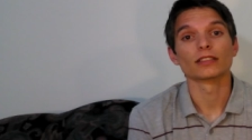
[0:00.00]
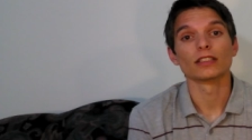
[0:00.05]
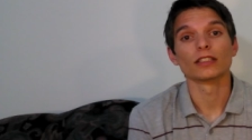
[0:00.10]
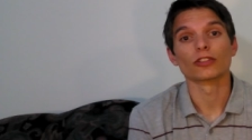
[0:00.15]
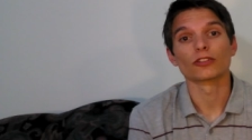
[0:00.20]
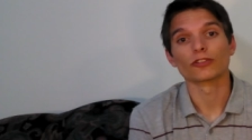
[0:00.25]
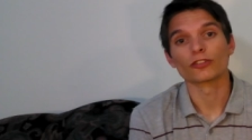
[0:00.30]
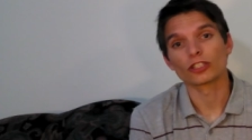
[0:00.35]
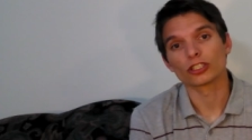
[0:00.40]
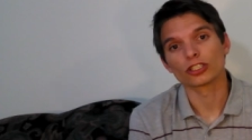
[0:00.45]
the
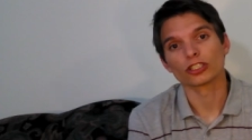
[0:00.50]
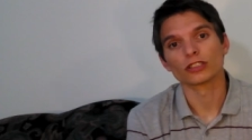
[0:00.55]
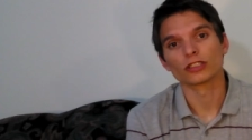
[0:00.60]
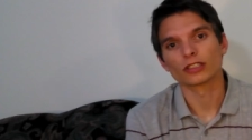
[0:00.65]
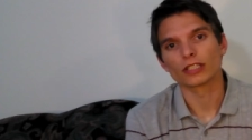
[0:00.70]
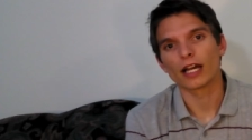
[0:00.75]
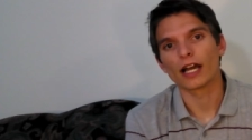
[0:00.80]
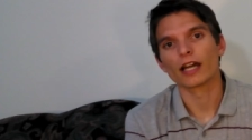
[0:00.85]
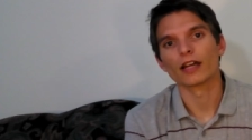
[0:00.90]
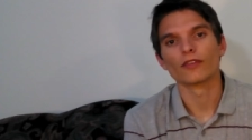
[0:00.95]
Christian
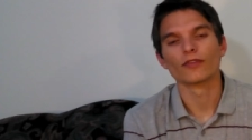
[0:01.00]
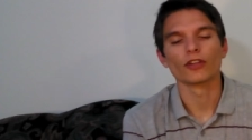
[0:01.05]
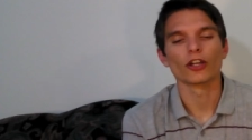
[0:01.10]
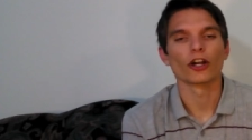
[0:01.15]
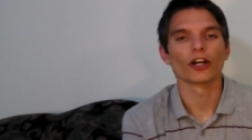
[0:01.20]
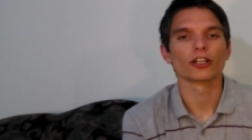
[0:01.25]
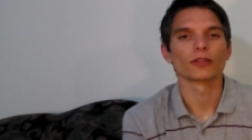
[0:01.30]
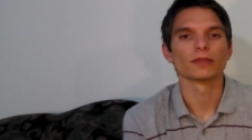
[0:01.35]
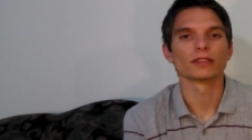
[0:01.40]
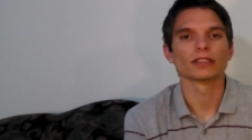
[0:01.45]
side of the
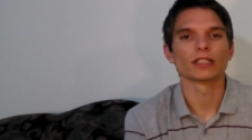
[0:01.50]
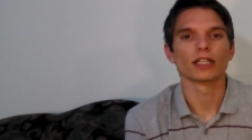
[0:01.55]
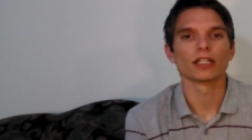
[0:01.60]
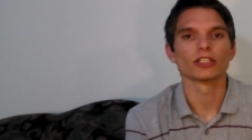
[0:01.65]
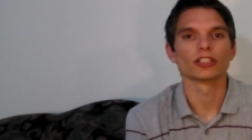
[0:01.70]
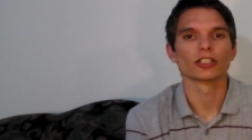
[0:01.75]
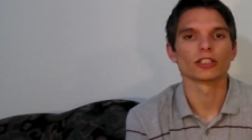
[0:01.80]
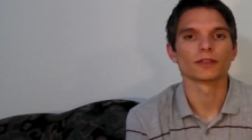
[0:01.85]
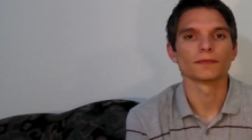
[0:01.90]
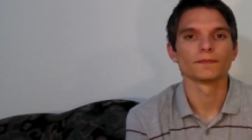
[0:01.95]

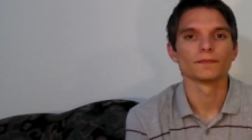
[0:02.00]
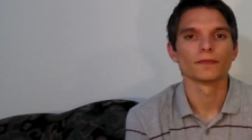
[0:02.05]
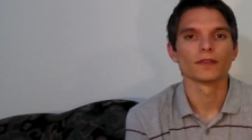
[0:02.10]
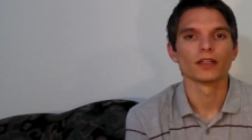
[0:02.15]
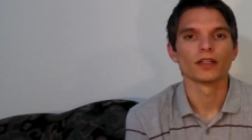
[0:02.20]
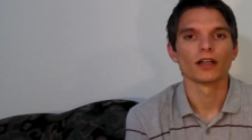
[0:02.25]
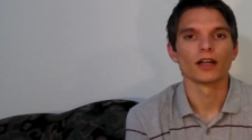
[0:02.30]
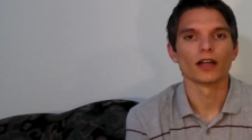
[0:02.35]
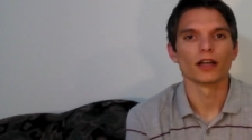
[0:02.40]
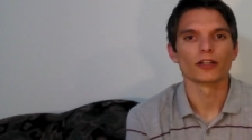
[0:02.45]
argumentation,
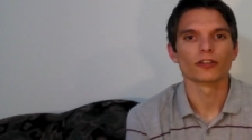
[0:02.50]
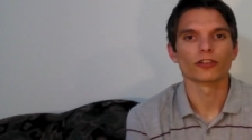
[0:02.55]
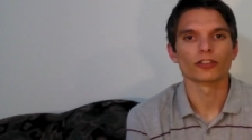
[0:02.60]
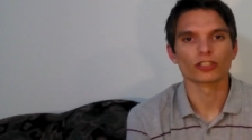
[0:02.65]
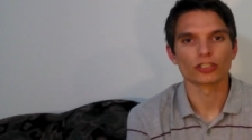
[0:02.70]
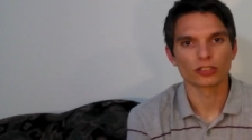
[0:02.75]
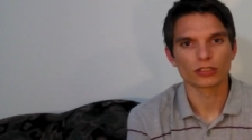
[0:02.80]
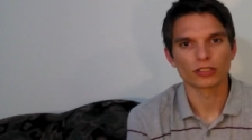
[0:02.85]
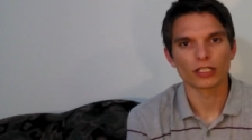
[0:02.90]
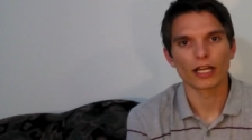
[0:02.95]
uh,
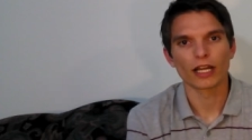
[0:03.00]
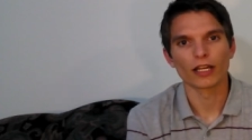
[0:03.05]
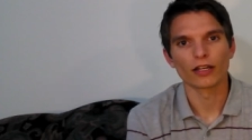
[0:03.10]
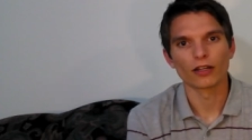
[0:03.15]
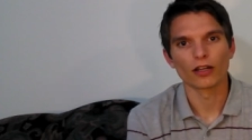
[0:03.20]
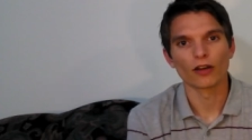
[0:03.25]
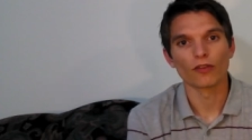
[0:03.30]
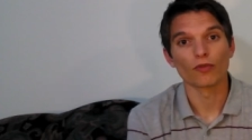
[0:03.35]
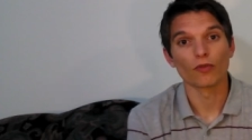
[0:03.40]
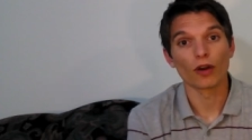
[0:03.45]
Christian side
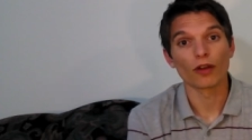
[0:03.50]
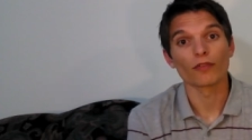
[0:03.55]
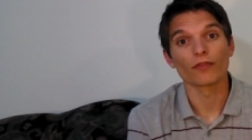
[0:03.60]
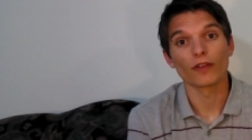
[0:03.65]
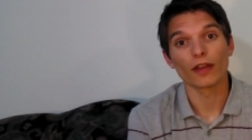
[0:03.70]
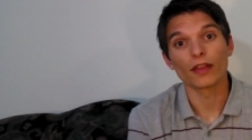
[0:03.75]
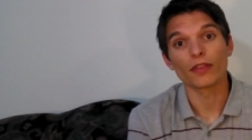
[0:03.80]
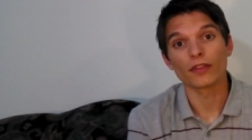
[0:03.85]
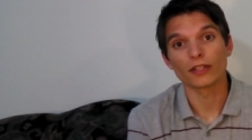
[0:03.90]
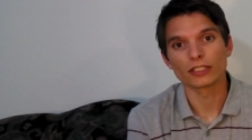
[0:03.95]
of what
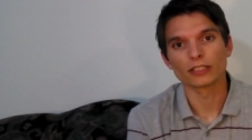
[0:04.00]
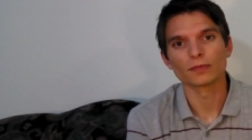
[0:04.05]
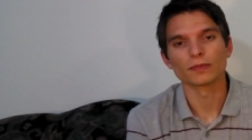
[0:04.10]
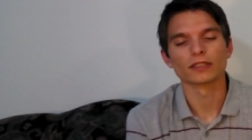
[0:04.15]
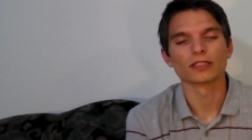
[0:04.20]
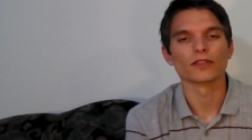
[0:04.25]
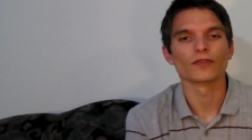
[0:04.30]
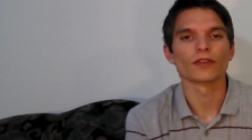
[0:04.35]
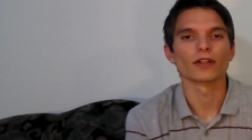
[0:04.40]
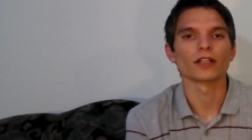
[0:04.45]
faith is
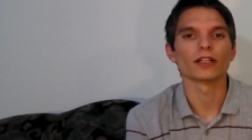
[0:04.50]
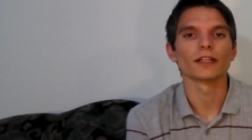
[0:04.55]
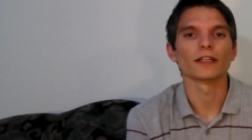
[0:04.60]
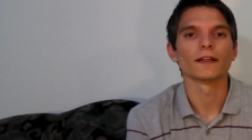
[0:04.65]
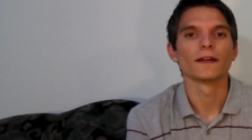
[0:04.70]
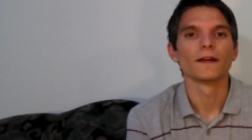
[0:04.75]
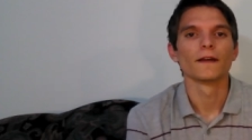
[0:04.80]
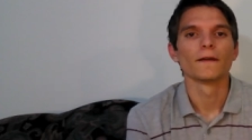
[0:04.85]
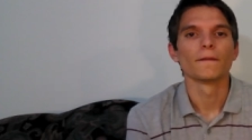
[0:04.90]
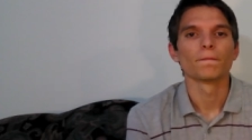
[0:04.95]
specifically.
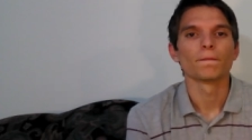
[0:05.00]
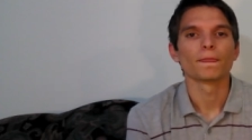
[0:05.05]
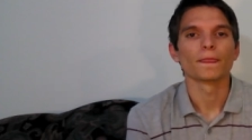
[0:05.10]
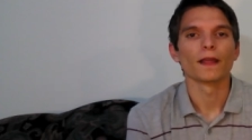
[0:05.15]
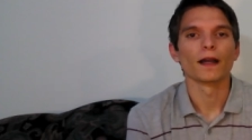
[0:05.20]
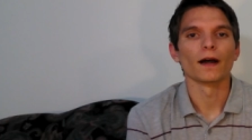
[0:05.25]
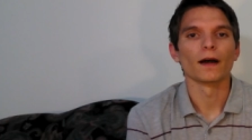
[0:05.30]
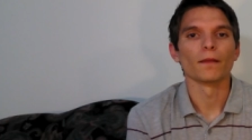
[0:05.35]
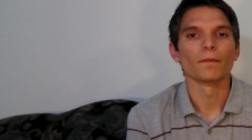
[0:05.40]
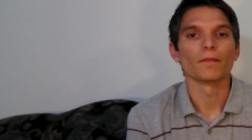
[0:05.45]

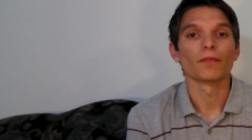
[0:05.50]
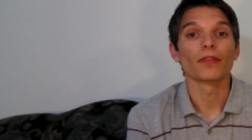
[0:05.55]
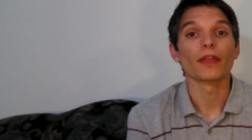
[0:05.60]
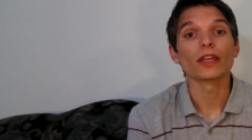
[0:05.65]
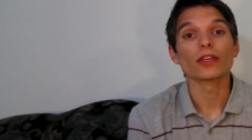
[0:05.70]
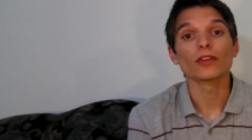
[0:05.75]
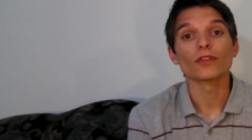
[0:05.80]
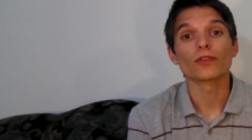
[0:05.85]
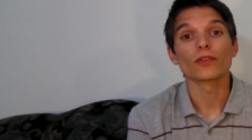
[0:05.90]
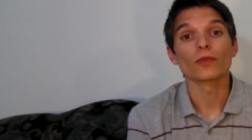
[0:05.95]
Um, thank
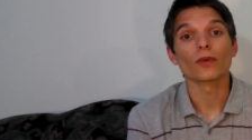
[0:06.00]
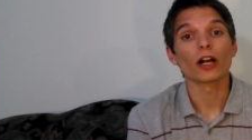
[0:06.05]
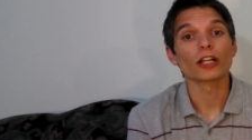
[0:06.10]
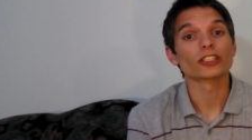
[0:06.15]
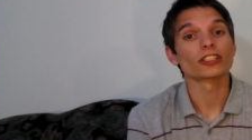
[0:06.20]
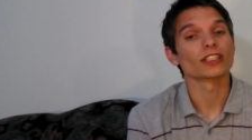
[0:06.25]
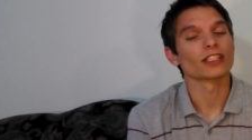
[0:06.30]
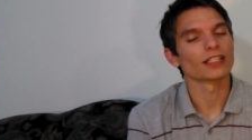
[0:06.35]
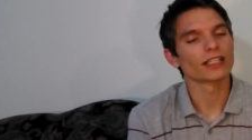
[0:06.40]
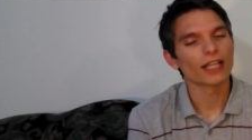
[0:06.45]
you for
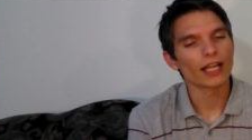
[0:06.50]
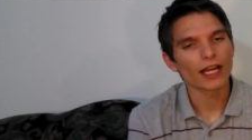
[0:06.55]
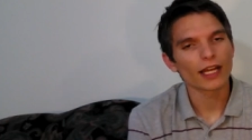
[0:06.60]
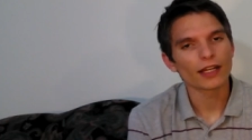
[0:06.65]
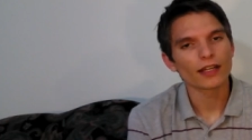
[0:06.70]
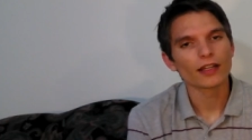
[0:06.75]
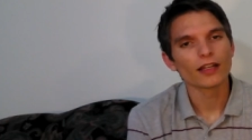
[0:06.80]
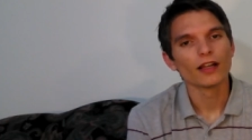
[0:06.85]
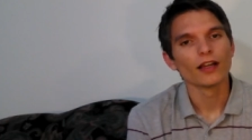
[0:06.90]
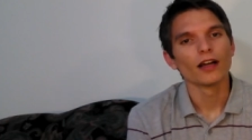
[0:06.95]
watching
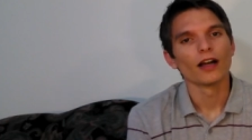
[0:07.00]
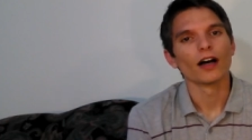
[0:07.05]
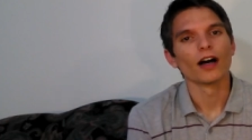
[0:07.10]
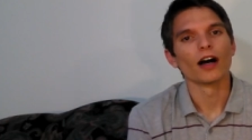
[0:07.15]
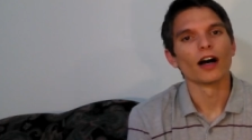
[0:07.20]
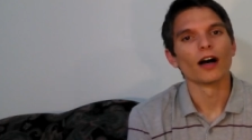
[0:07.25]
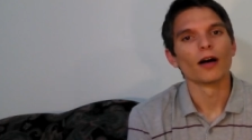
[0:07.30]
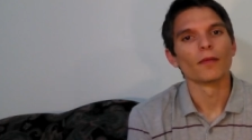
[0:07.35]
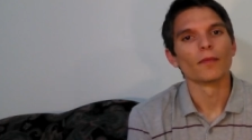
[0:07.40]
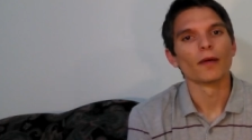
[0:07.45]
again.
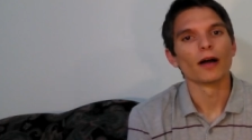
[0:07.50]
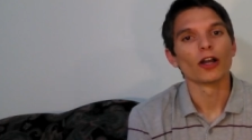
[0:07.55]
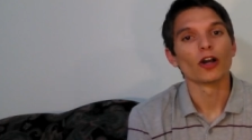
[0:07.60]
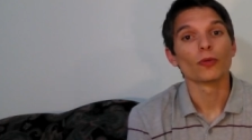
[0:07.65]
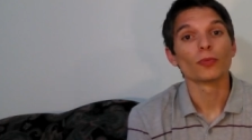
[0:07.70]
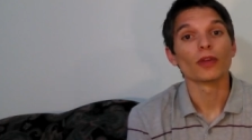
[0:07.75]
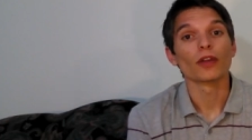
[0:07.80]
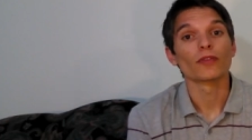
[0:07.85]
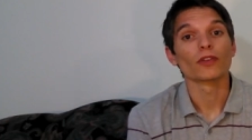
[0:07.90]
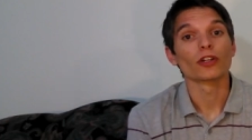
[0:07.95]
Um, I hope
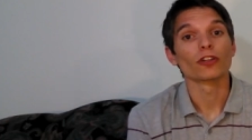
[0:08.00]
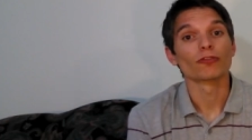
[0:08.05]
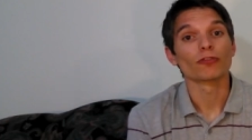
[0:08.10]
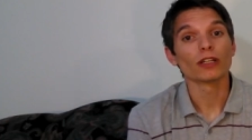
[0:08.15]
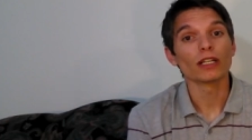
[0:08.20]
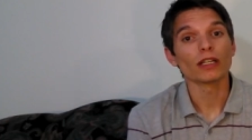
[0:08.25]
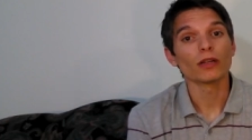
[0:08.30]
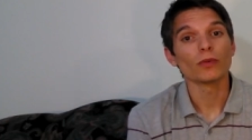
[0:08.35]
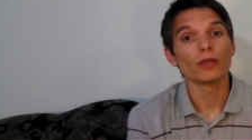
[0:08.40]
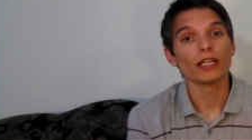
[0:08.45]
you have a good
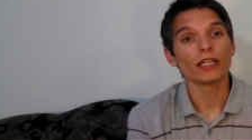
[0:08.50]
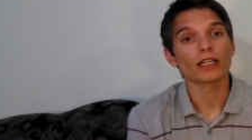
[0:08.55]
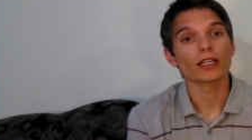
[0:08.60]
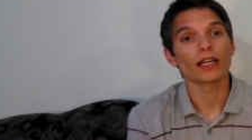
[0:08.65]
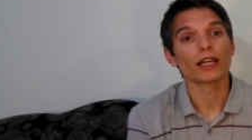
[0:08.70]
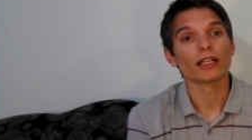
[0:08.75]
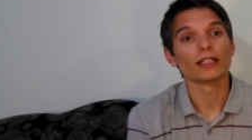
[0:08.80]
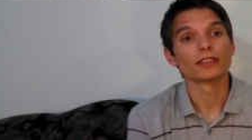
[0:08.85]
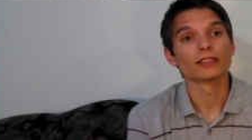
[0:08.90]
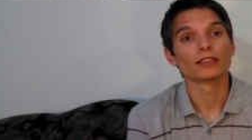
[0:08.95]
re- week
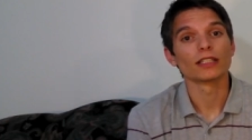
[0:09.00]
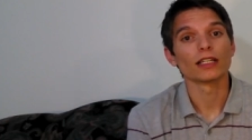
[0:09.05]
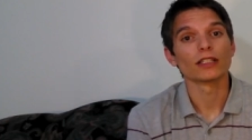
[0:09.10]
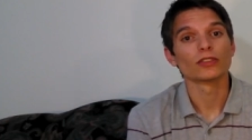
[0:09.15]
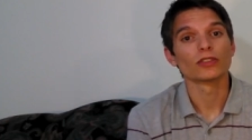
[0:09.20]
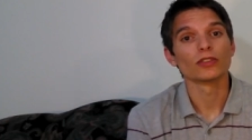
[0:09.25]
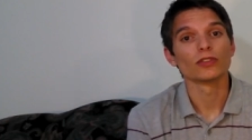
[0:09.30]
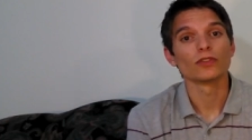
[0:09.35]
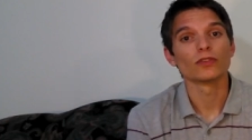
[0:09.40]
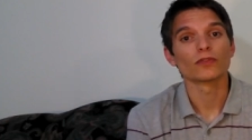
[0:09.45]
and stay
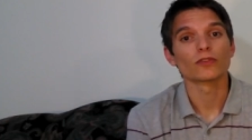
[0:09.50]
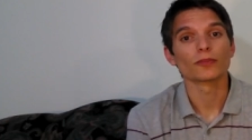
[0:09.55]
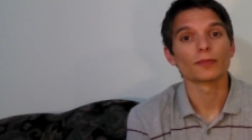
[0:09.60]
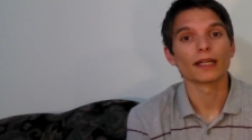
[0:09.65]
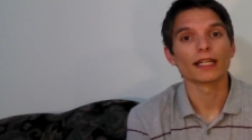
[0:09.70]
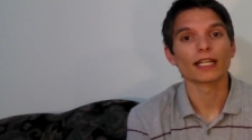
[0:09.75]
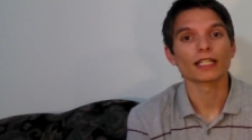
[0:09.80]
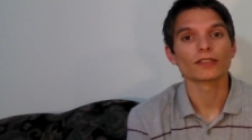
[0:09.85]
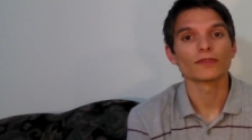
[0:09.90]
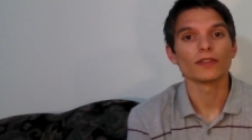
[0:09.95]
tuned for my
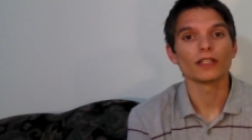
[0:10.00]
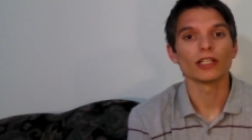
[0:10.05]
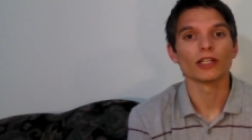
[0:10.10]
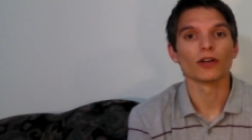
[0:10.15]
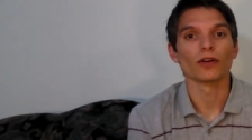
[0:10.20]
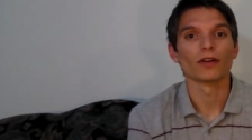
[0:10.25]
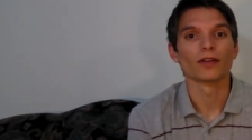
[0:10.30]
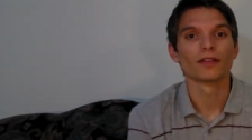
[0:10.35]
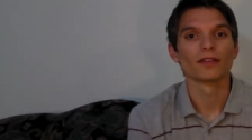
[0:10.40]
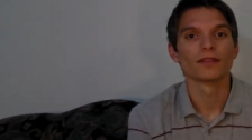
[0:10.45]
next video.